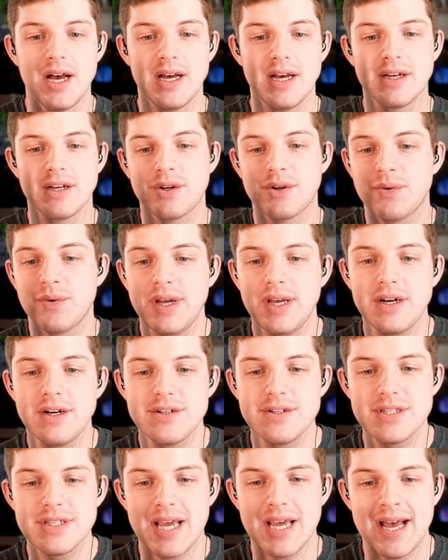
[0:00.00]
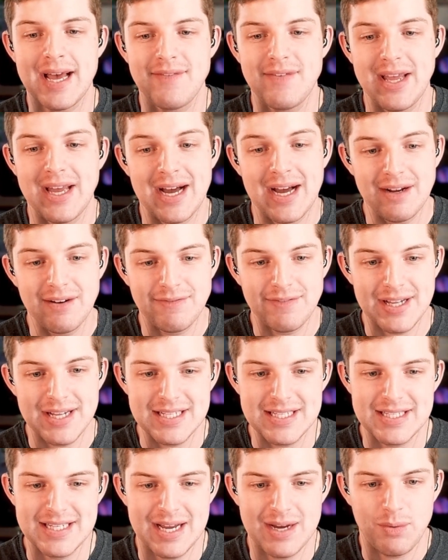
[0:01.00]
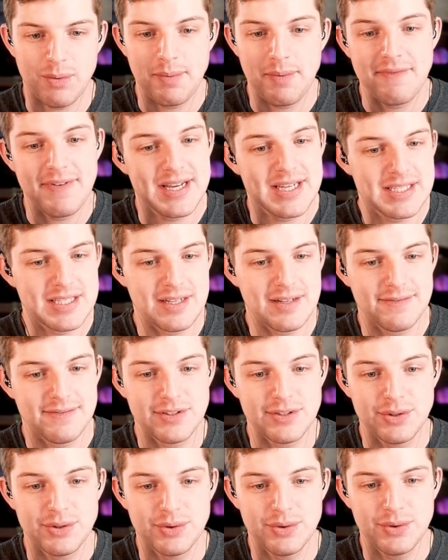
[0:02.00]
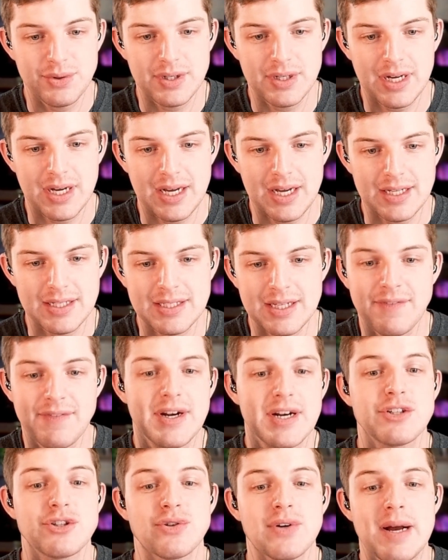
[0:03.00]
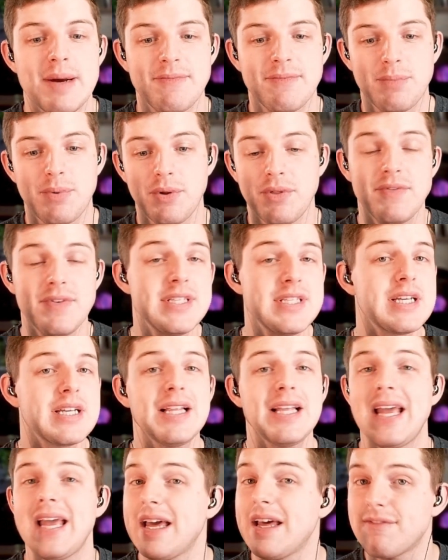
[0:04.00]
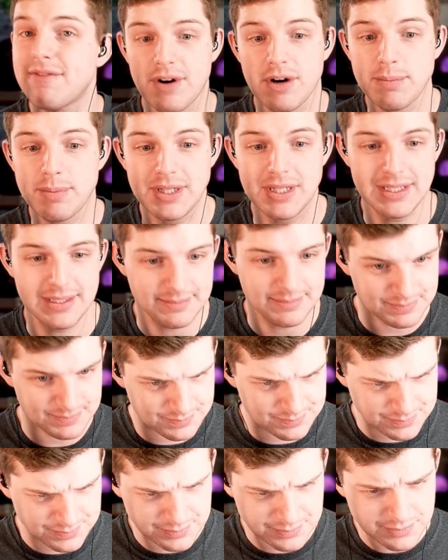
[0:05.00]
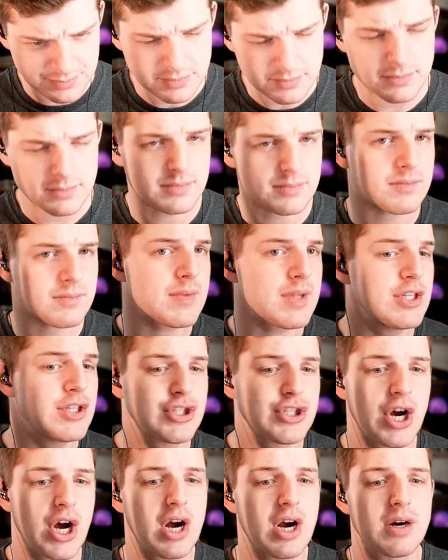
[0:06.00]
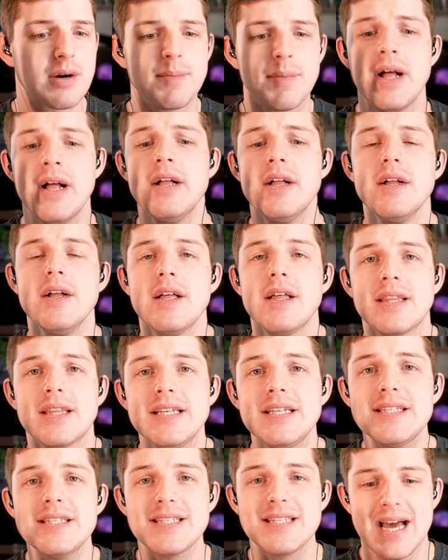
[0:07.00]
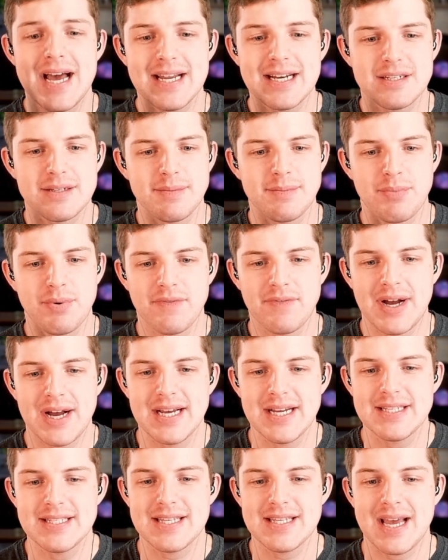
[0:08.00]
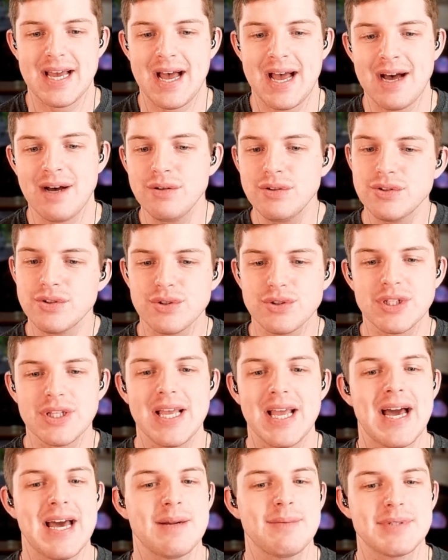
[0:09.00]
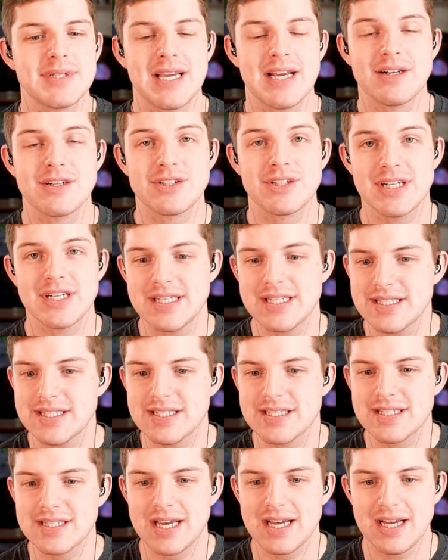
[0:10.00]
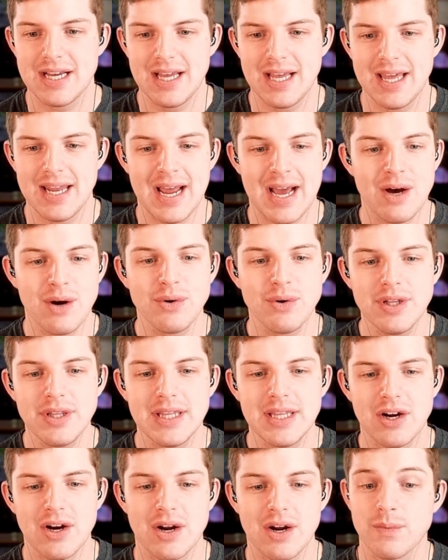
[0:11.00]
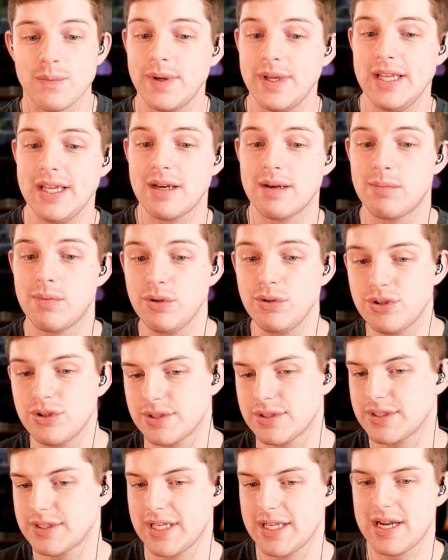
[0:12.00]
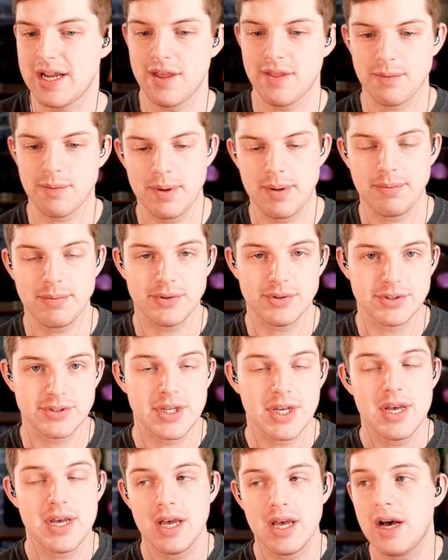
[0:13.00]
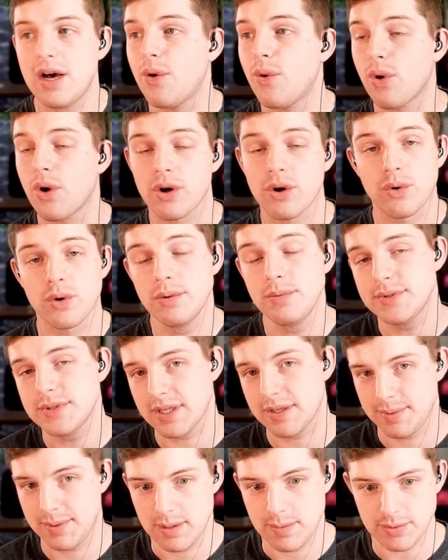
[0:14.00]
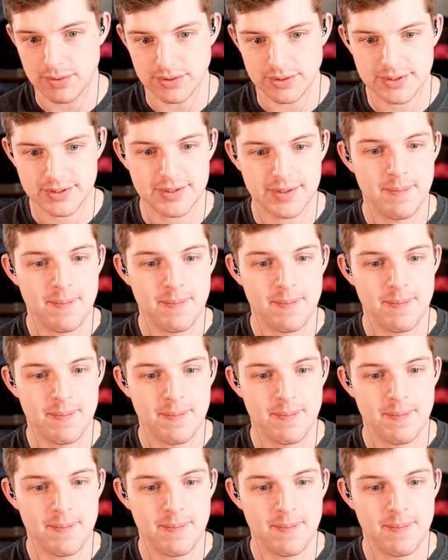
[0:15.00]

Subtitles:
Creators have a high flight stat will be fast enough to tough out a trap both physically and verbally. Charm. This stat provides how socially adept a character is and how good they are at reading emotions in other people's or groups of people's.